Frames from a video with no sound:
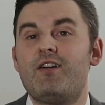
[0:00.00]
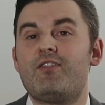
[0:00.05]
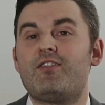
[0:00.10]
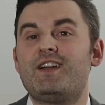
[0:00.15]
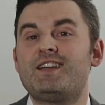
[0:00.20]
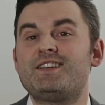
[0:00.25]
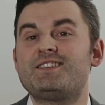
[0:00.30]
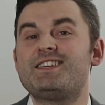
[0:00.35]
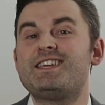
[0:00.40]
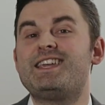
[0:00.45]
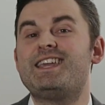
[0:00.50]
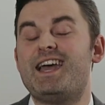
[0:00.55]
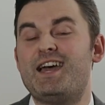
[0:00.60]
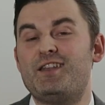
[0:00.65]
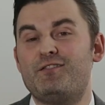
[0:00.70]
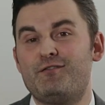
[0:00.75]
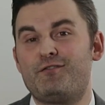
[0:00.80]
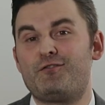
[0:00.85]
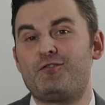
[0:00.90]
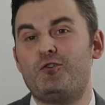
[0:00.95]
Thanks
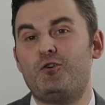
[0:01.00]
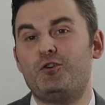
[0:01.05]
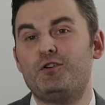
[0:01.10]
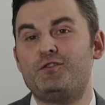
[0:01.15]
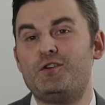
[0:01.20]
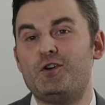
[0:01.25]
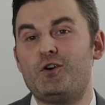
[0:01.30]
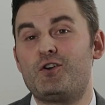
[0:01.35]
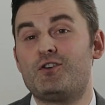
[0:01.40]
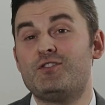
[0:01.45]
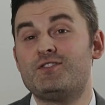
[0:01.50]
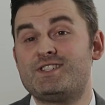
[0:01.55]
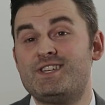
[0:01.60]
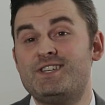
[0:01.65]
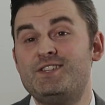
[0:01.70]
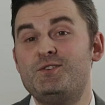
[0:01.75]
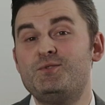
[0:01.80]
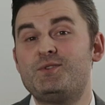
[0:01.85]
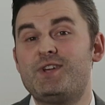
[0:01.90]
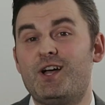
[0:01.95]
again for all of your
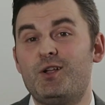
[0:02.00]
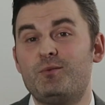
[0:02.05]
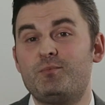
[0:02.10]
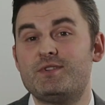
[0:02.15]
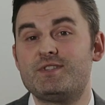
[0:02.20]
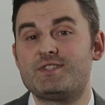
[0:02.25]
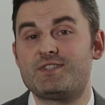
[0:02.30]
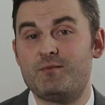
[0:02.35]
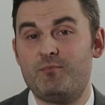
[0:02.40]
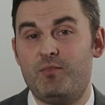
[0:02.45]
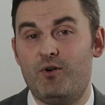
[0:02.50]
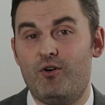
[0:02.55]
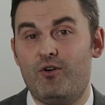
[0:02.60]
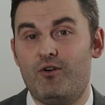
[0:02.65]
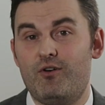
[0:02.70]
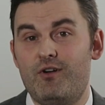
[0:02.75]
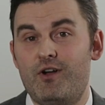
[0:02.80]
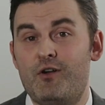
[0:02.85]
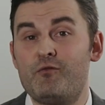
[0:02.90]
continued help and support,